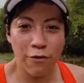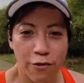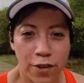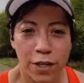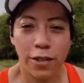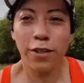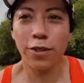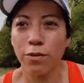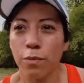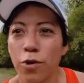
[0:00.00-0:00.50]
You
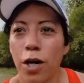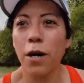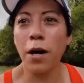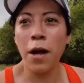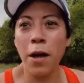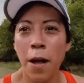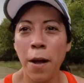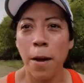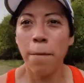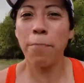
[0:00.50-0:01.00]
can feel a little
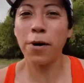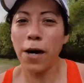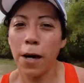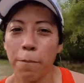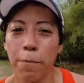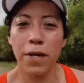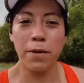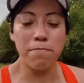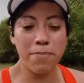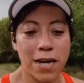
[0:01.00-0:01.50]
more
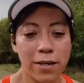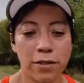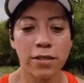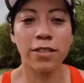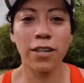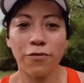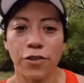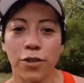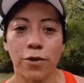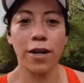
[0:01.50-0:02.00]
pop and
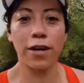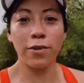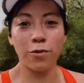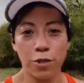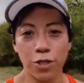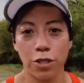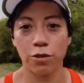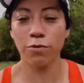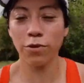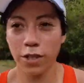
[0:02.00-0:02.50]
bounce off the
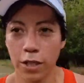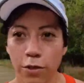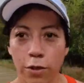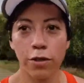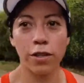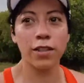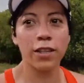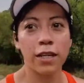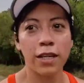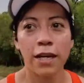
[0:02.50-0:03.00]
ground, which is
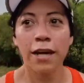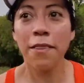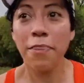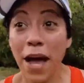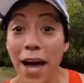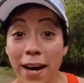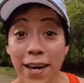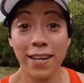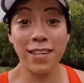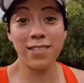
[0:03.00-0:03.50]
really cool.
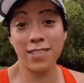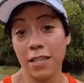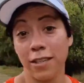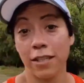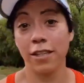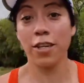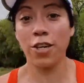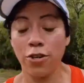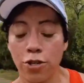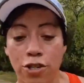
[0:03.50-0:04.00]
That I
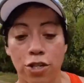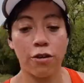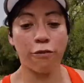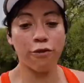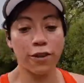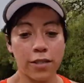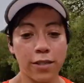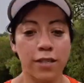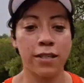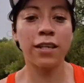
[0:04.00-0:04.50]
can tell a
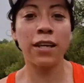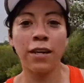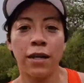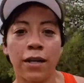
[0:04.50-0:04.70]
huge difference.